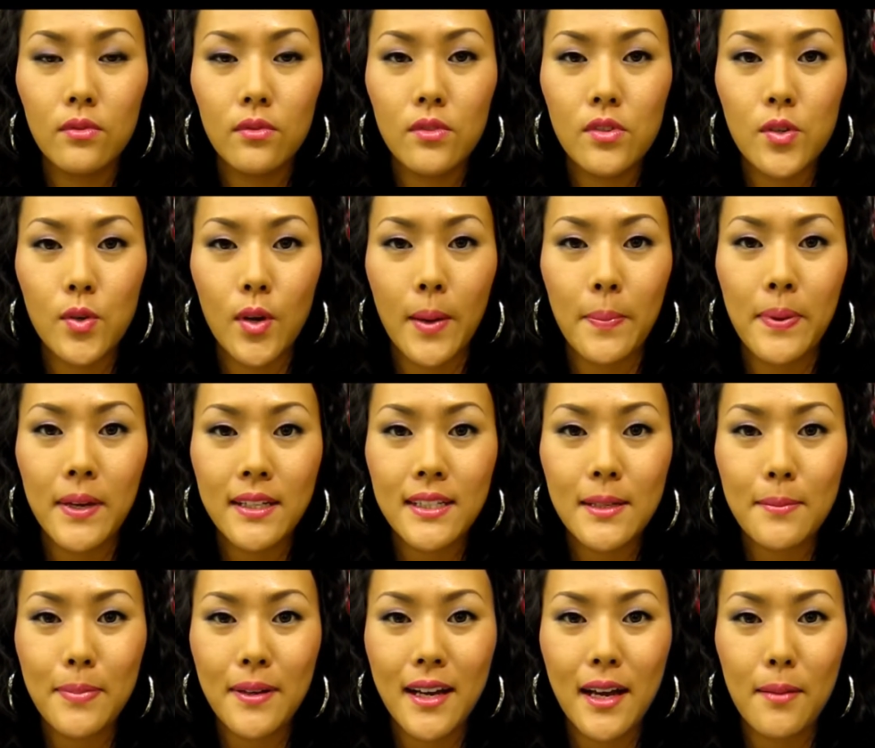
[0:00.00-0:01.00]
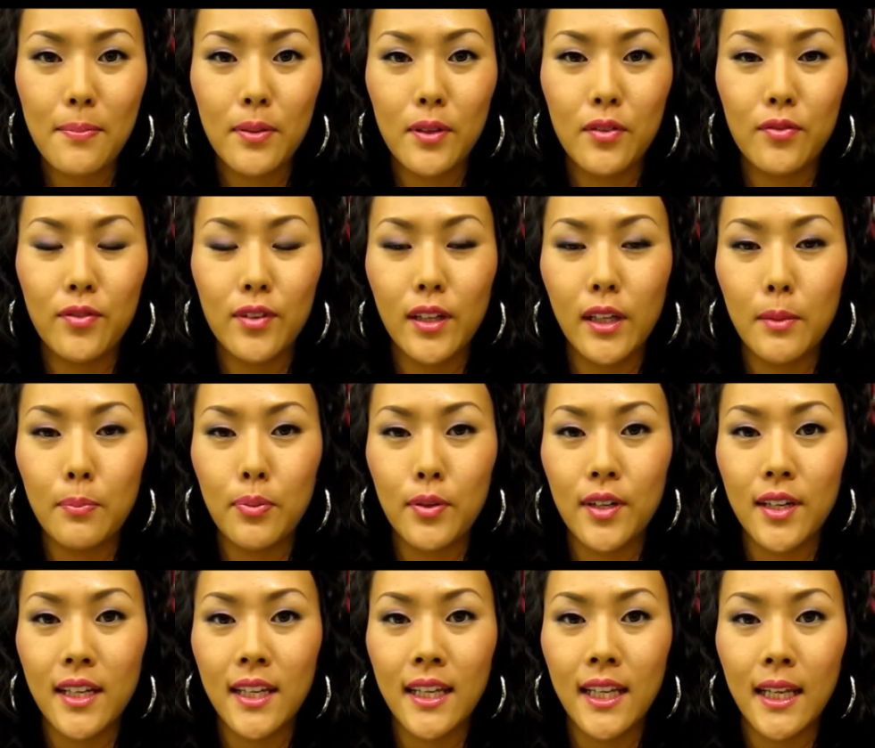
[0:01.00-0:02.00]
So I picked up a couple of really
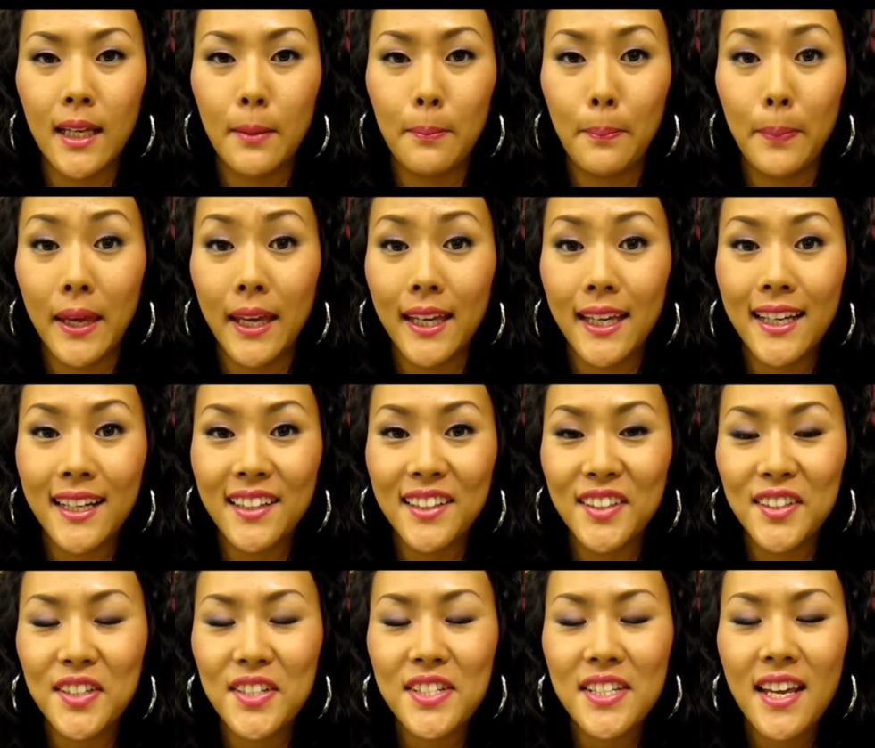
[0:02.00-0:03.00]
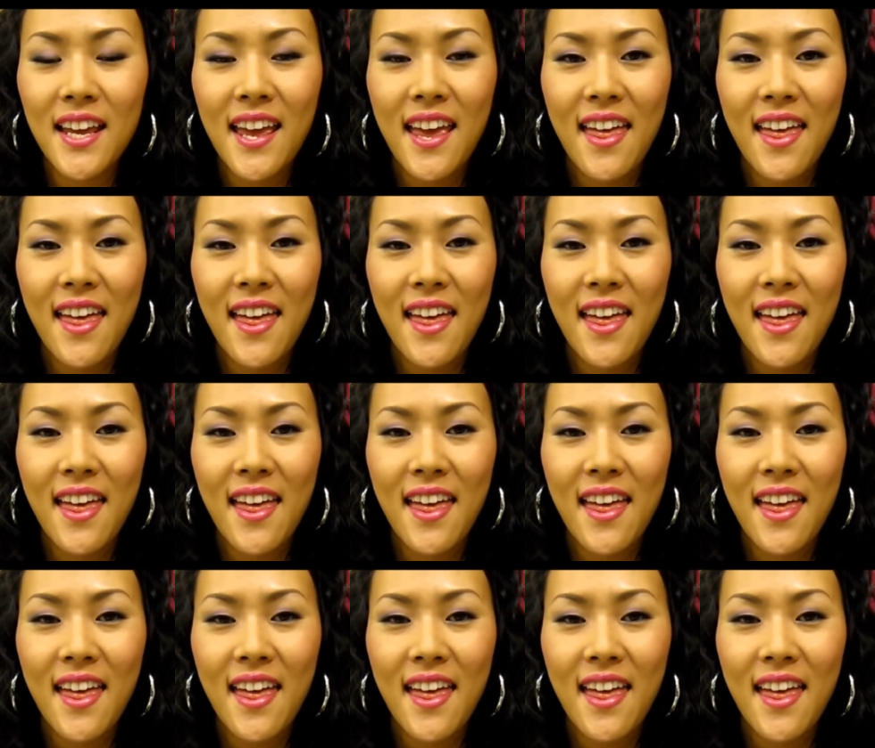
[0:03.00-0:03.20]
pretty pink colors